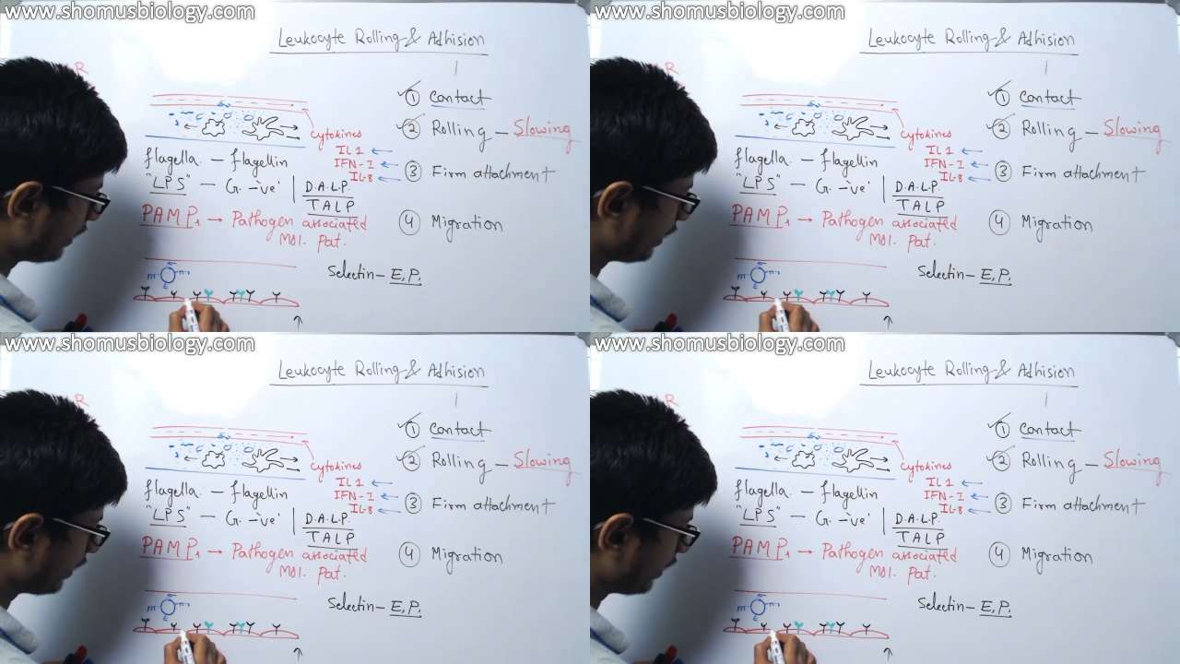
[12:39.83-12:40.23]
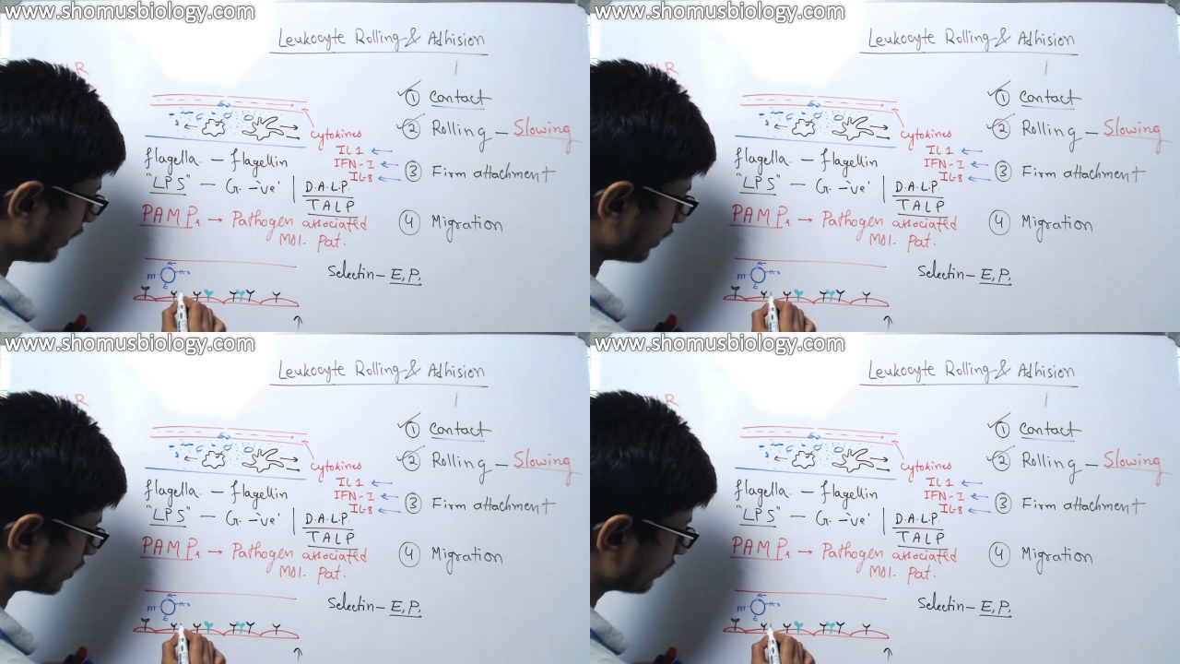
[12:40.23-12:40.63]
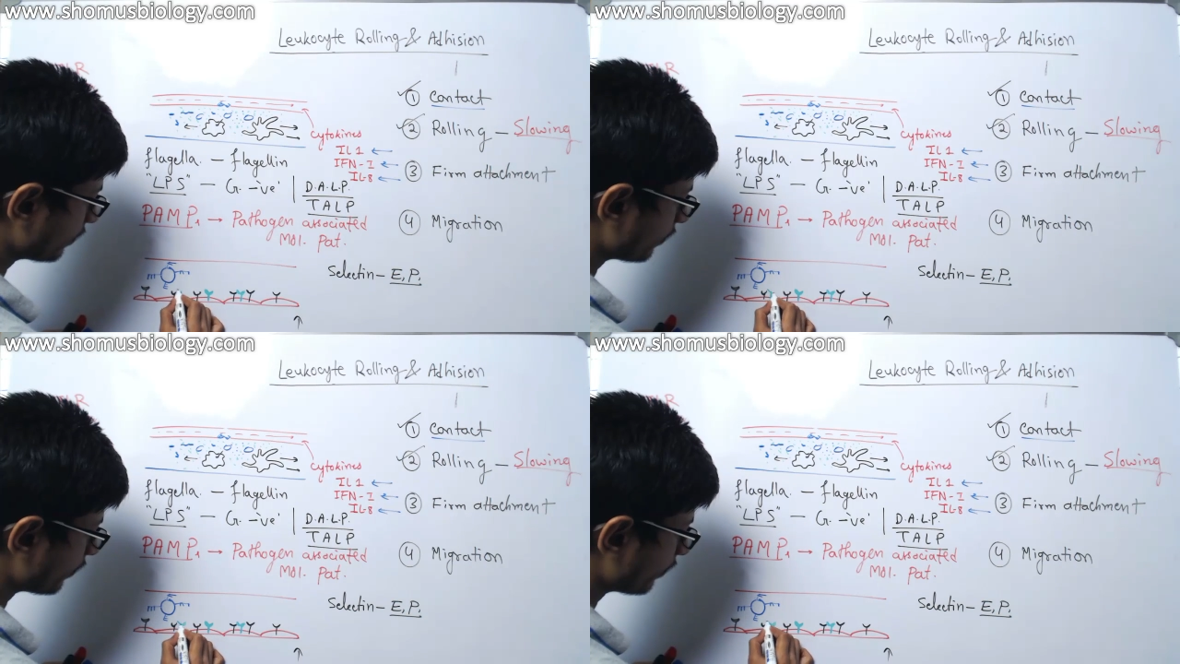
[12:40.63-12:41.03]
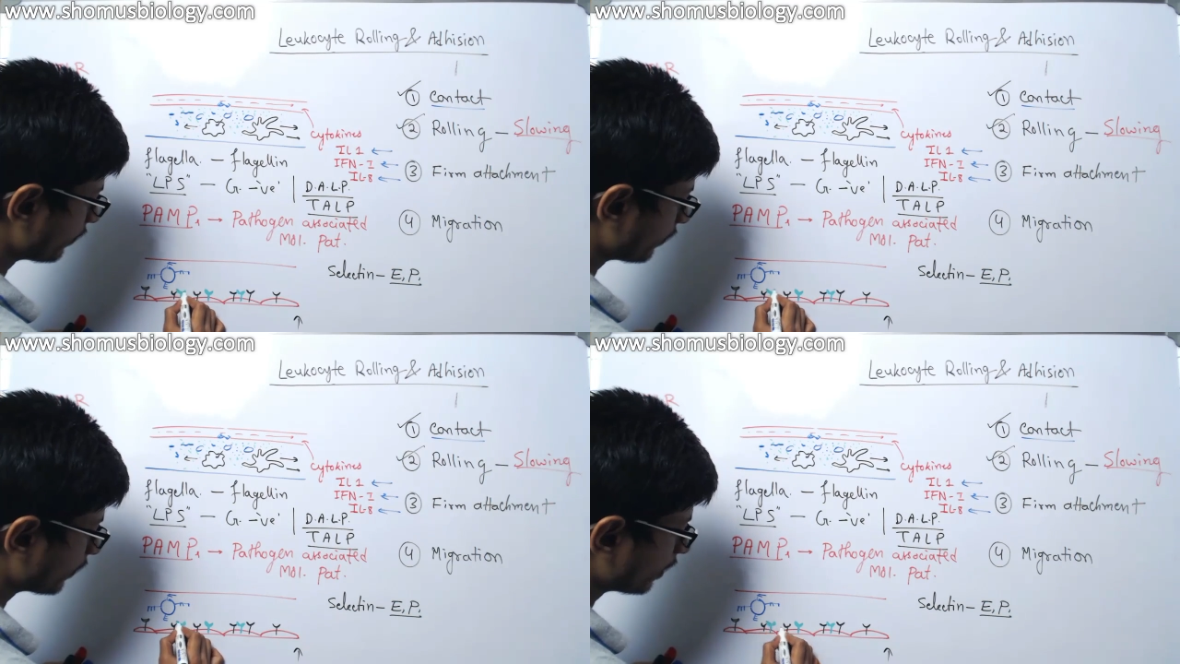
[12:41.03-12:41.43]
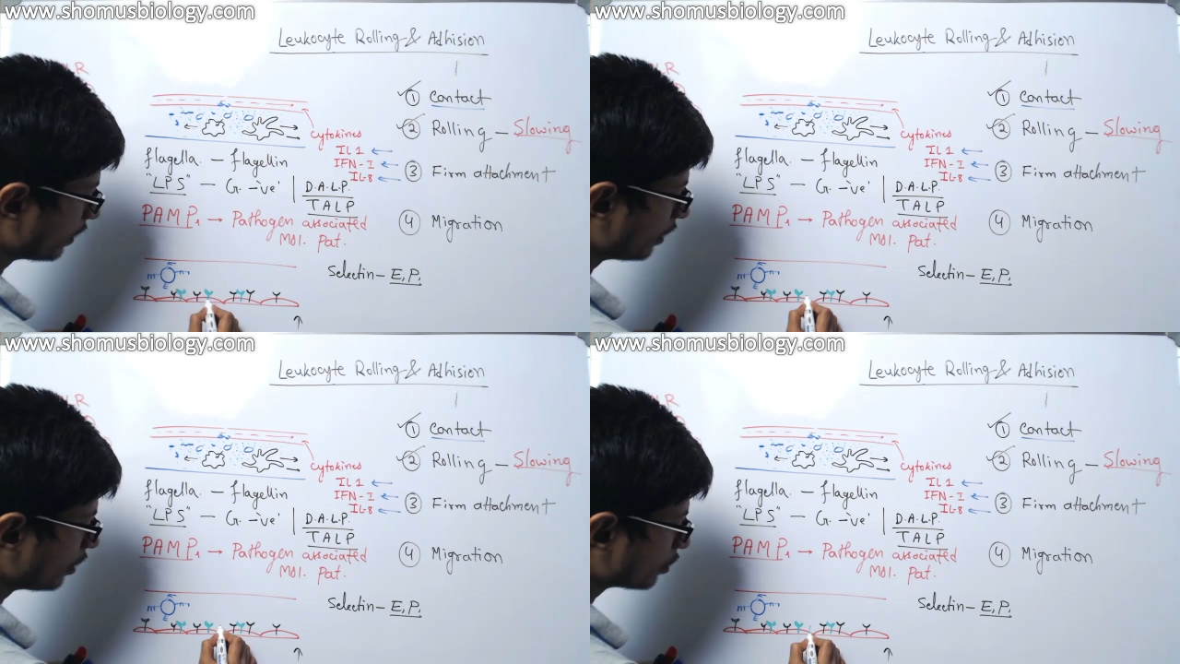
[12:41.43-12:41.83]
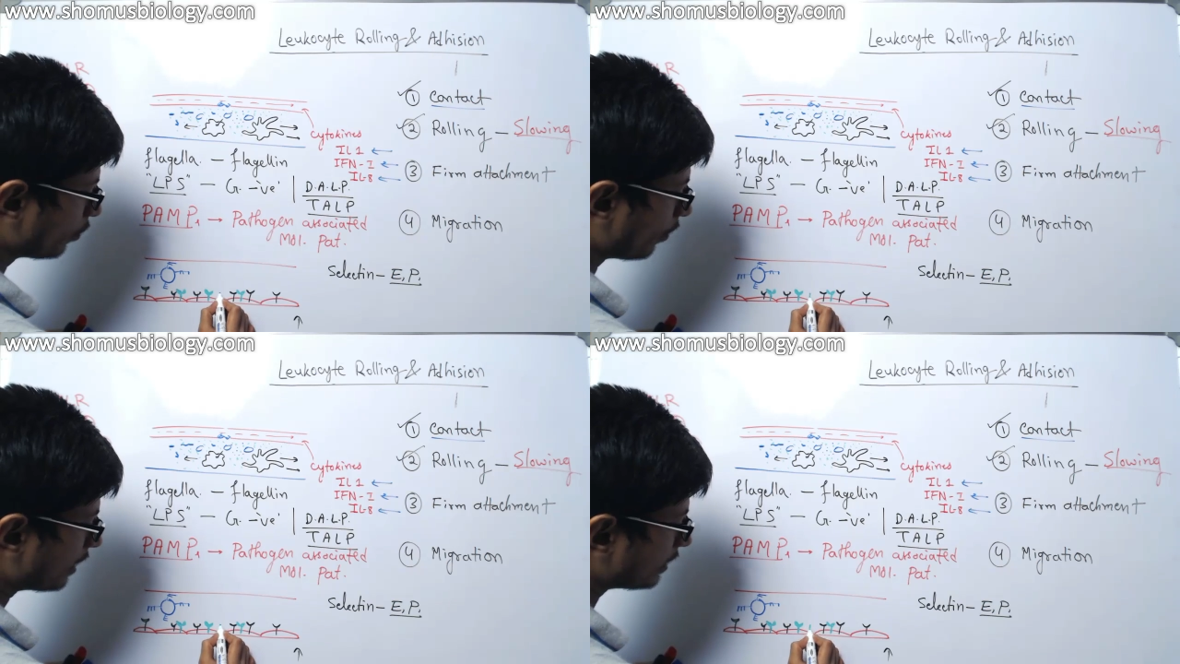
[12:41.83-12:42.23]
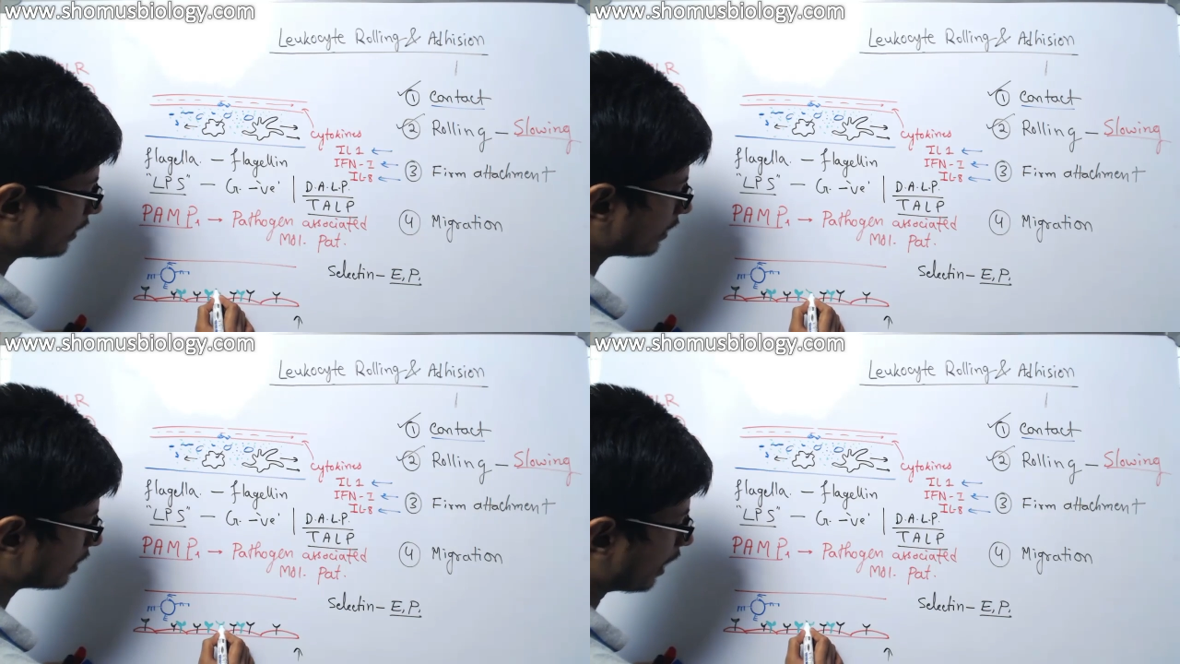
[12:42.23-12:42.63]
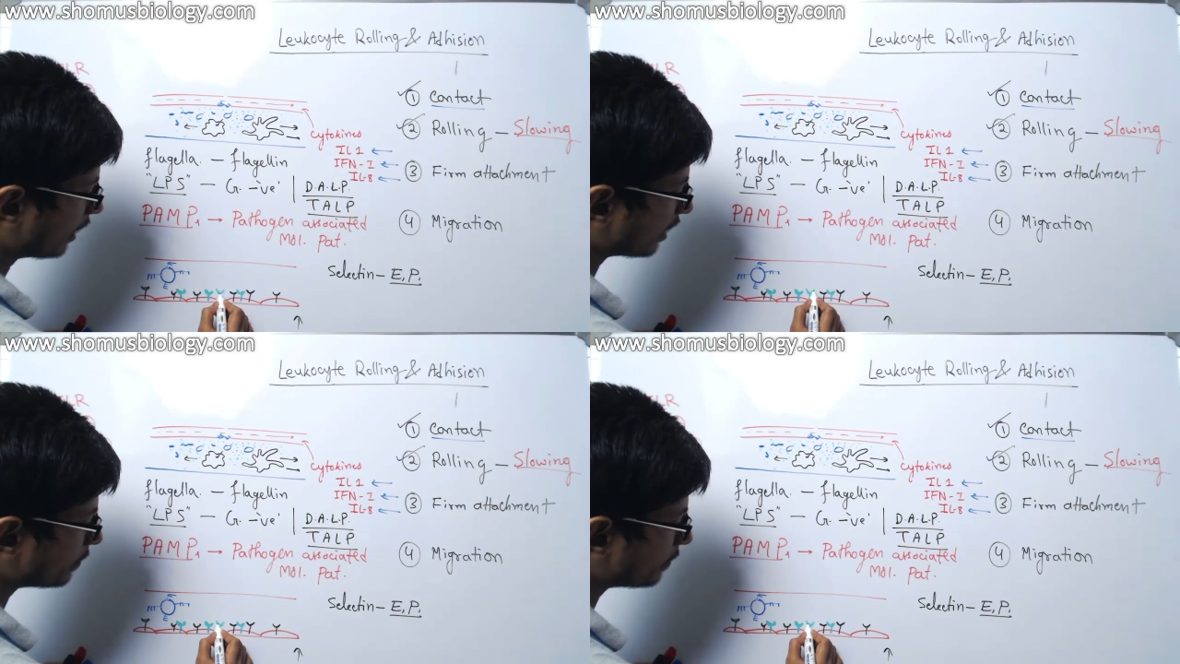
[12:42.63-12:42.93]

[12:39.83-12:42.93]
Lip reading: No face is visible, so there are no lips to read.